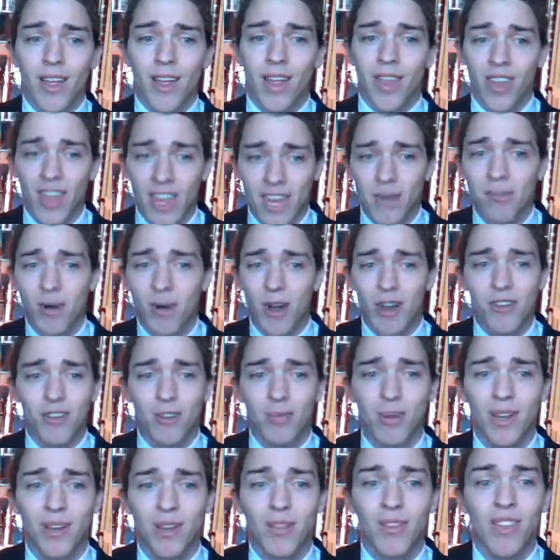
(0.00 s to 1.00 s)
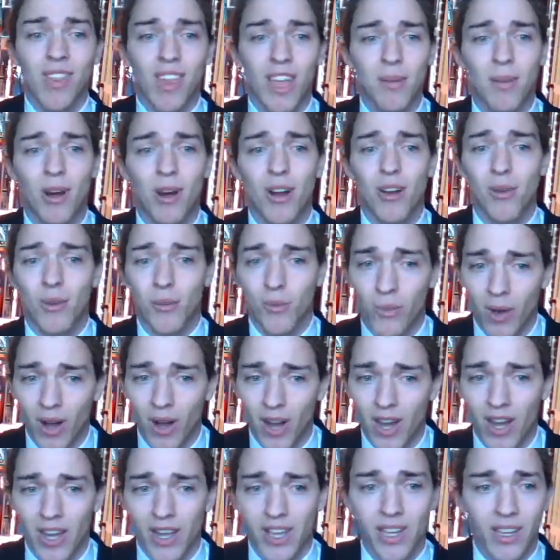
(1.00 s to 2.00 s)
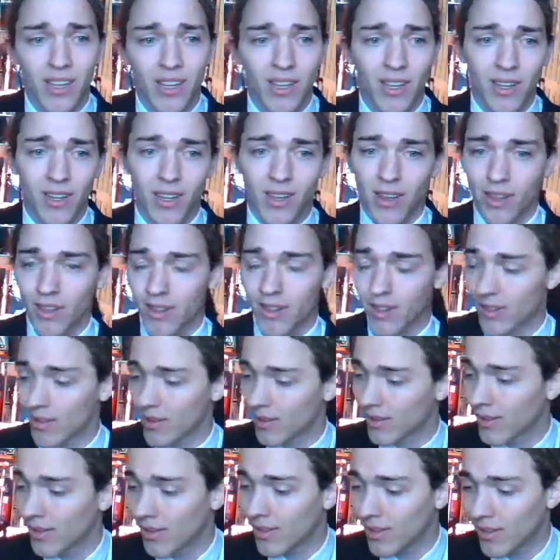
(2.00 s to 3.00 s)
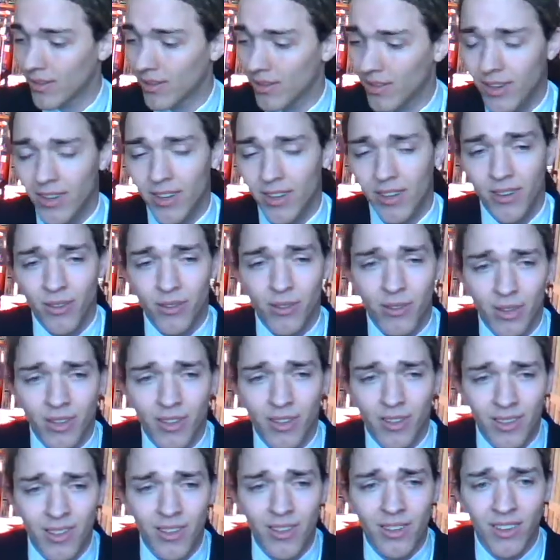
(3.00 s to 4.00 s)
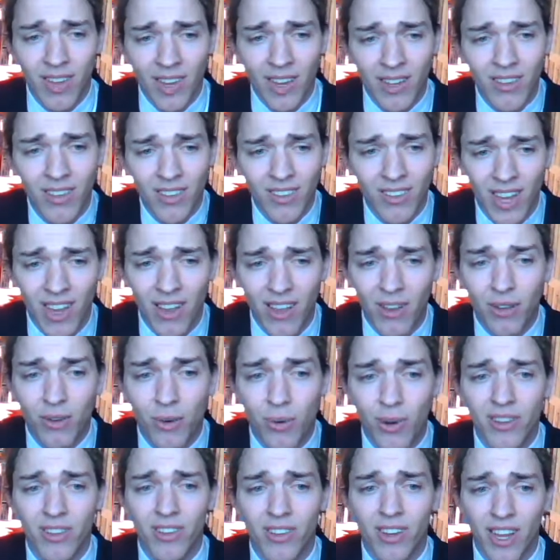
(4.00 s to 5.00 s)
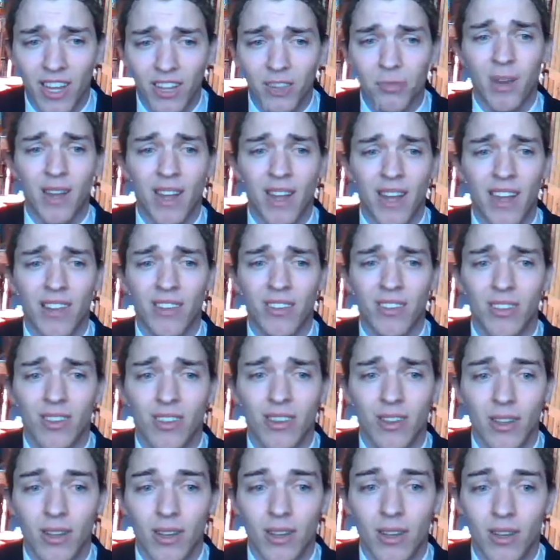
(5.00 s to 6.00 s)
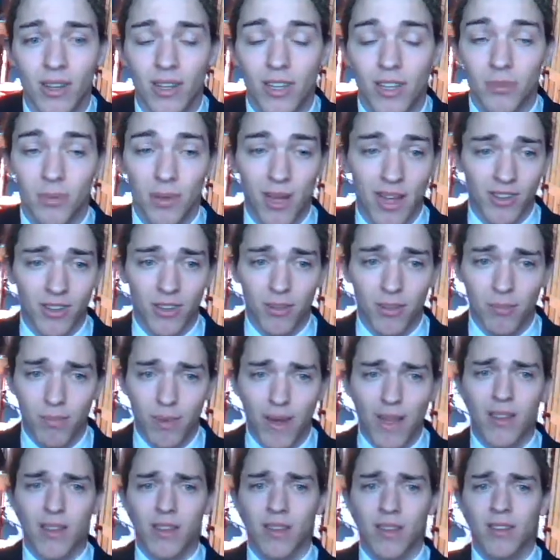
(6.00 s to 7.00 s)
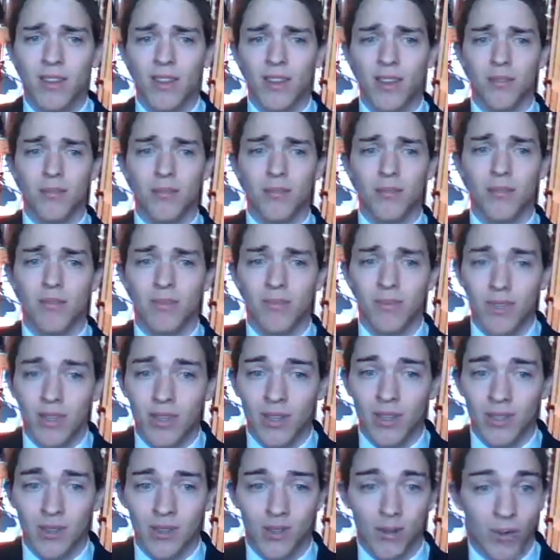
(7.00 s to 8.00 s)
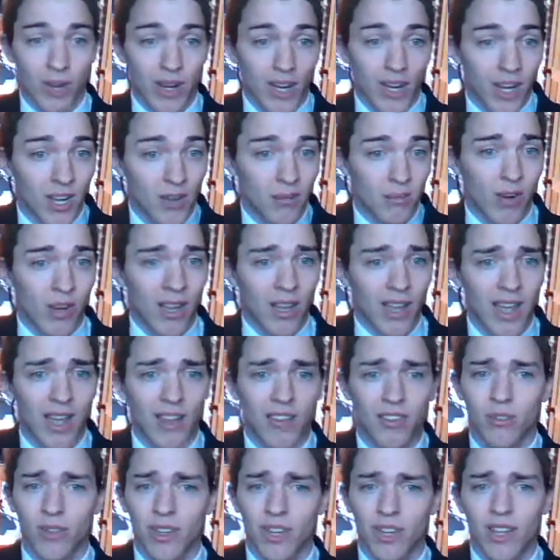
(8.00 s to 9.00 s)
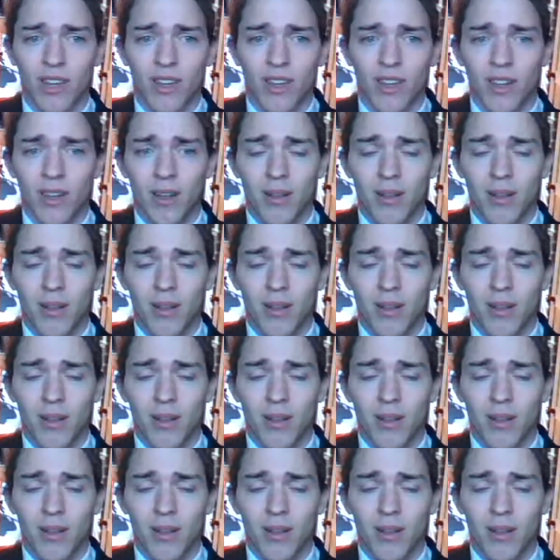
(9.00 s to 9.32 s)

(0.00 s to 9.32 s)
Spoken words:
think about your beliefs. Think about why. This question has been answered. It's been answered better than the way I'm answering it,